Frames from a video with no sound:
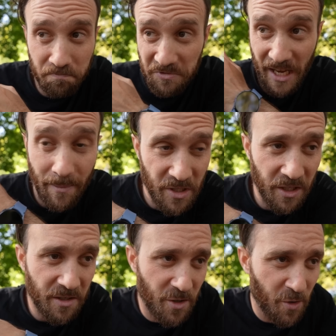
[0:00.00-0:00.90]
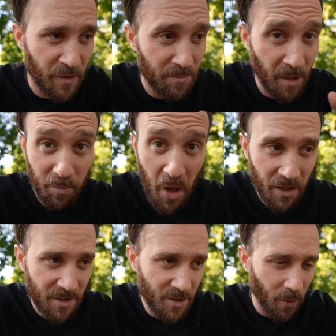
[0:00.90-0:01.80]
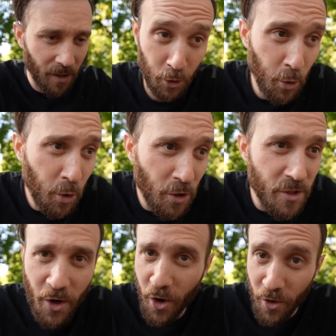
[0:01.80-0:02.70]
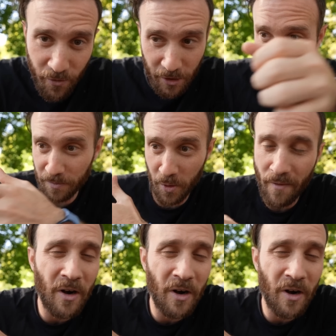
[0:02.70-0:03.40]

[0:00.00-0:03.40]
Samsung's over Montblanc's or Google's over whoever.